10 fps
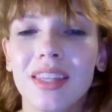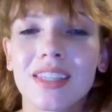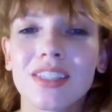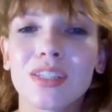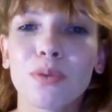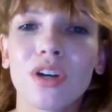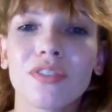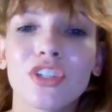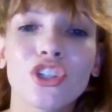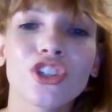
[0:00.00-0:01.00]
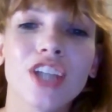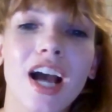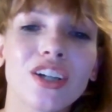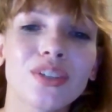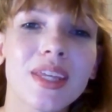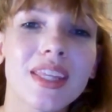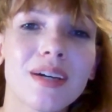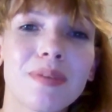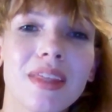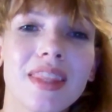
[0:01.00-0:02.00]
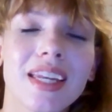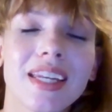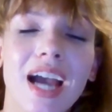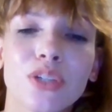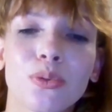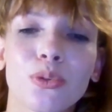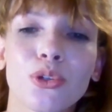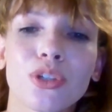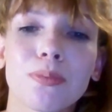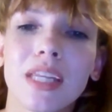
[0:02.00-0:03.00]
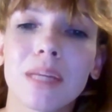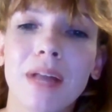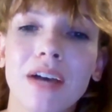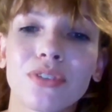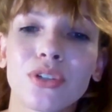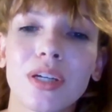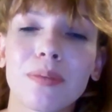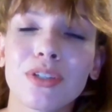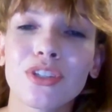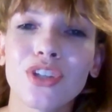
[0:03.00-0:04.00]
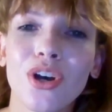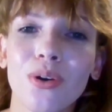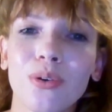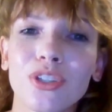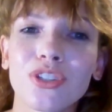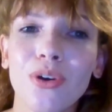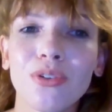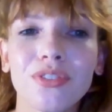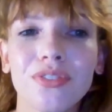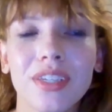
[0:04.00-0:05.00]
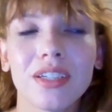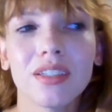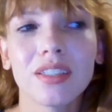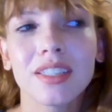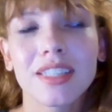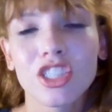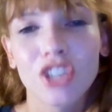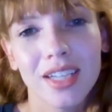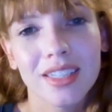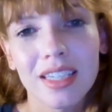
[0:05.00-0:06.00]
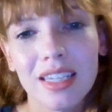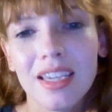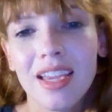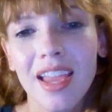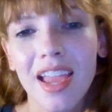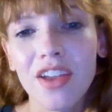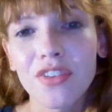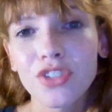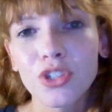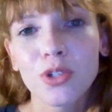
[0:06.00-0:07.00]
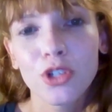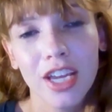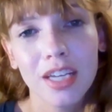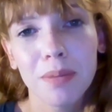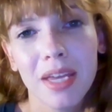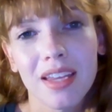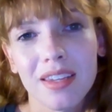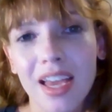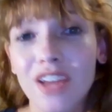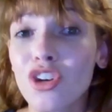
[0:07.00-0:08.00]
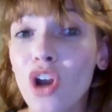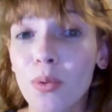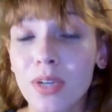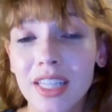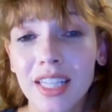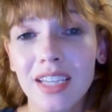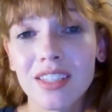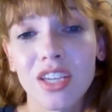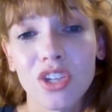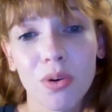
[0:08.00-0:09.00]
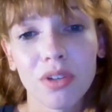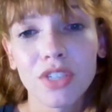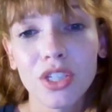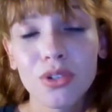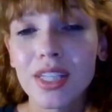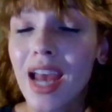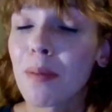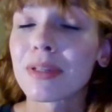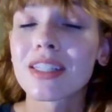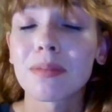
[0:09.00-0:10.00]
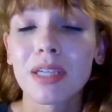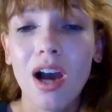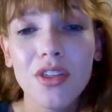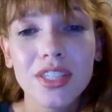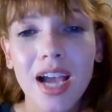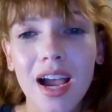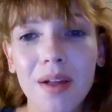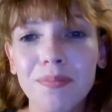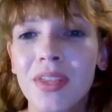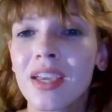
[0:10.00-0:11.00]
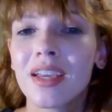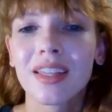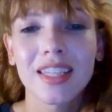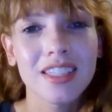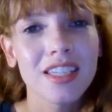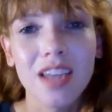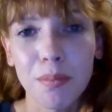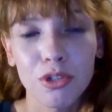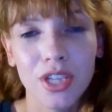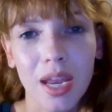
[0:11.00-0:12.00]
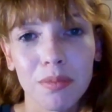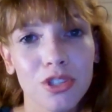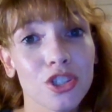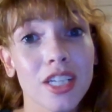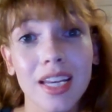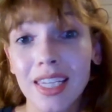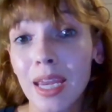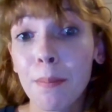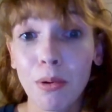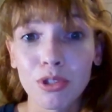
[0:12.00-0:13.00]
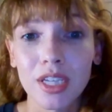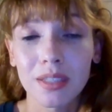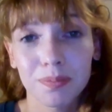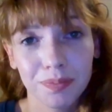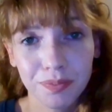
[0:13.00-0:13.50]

this is more of a search algorithm than an actual social media platform, so don't feel dejected if you create a pin and no one clicks and no one views. It happens to me all the time. This is a numbers game, so you just gotta keep posting.